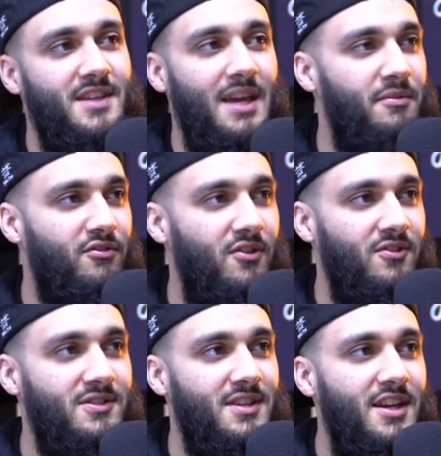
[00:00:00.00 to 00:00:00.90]
Game of
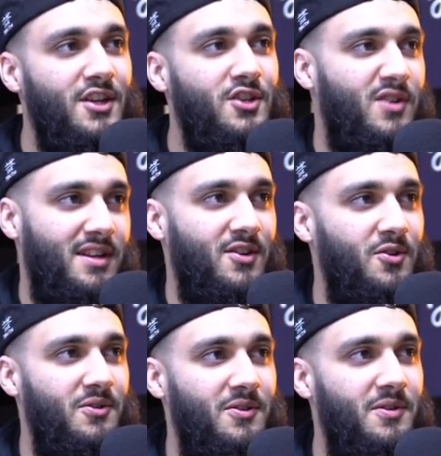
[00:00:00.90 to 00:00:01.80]
Thrones, so I didn't
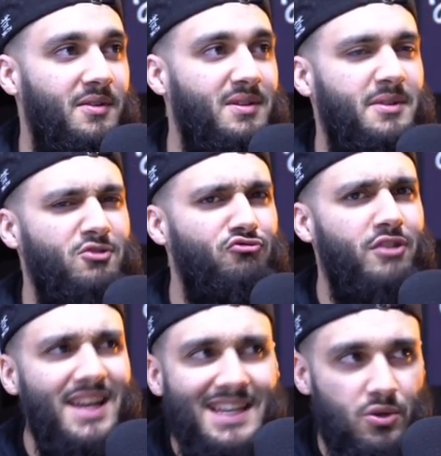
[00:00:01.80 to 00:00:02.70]
know who it was. He's
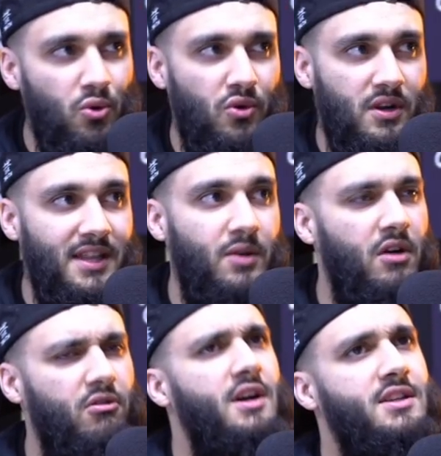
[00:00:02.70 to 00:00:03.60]
really tall, and they're
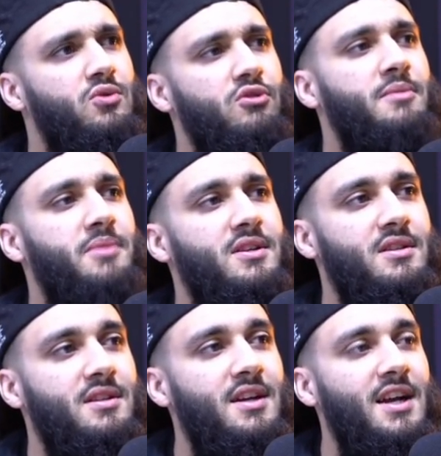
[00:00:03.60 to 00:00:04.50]
like, "Wow, he's taller in
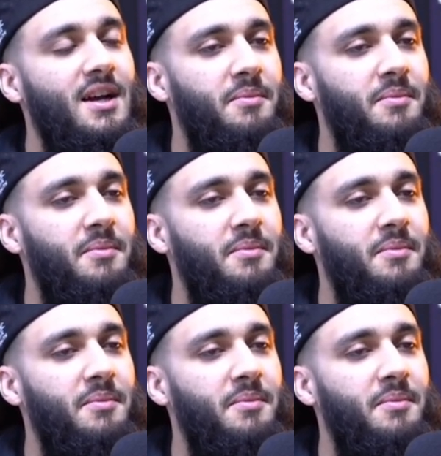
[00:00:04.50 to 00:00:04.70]
person."